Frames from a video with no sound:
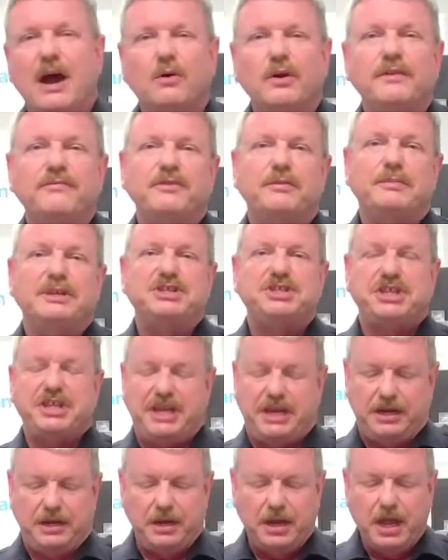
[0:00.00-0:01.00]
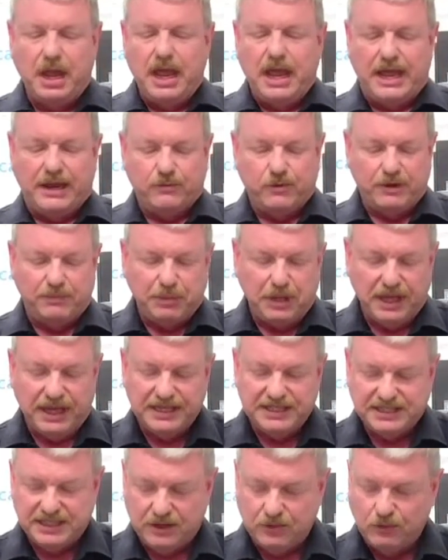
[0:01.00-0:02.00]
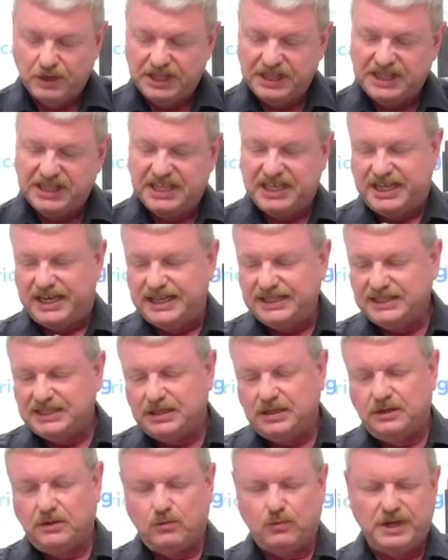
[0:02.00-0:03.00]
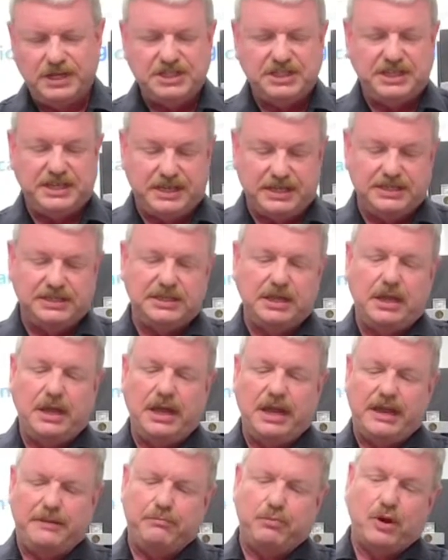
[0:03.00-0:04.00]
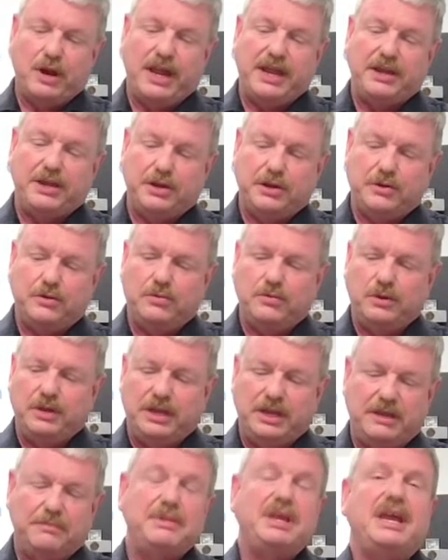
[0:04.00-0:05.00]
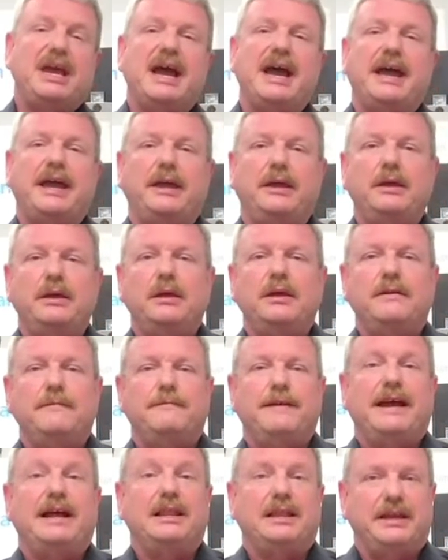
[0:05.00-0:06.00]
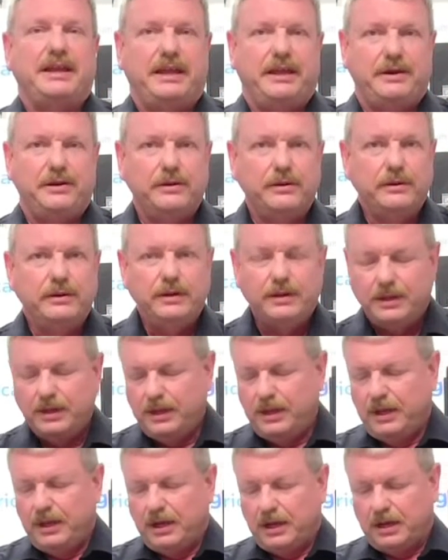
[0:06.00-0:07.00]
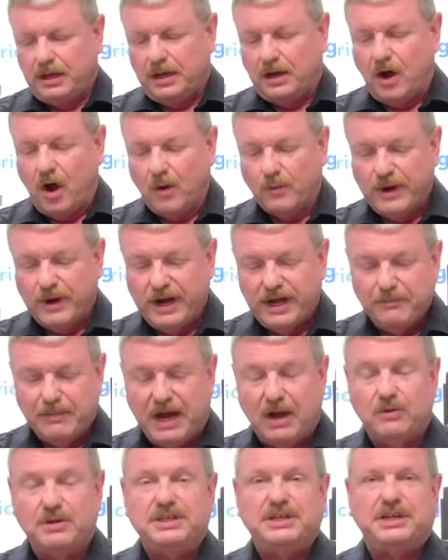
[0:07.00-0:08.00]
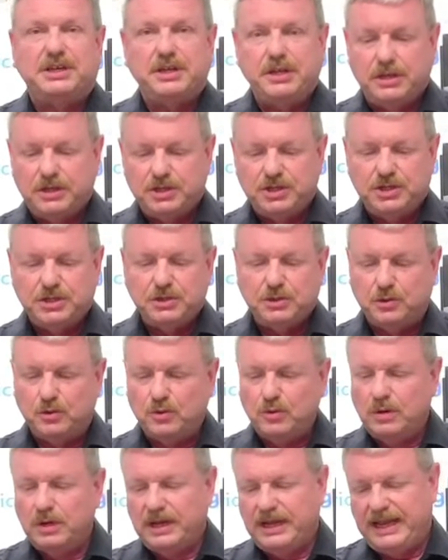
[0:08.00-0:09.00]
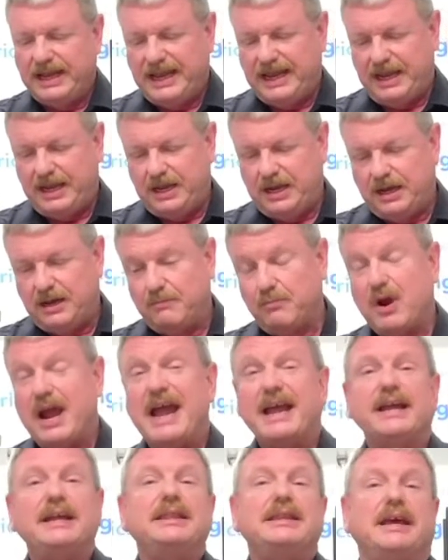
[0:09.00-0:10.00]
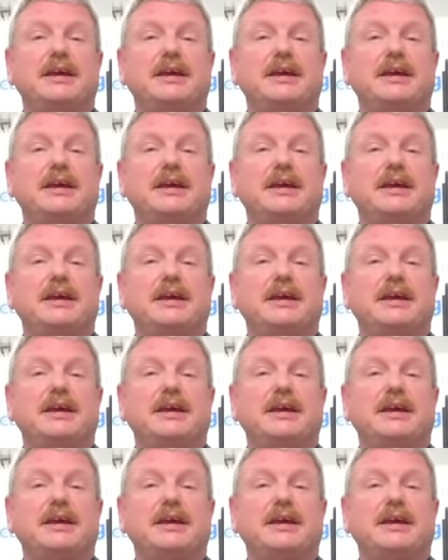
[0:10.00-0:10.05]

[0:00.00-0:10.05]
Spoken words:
of the machine and replace it with this, which is a brand new Mei validator already mounted to a bracket that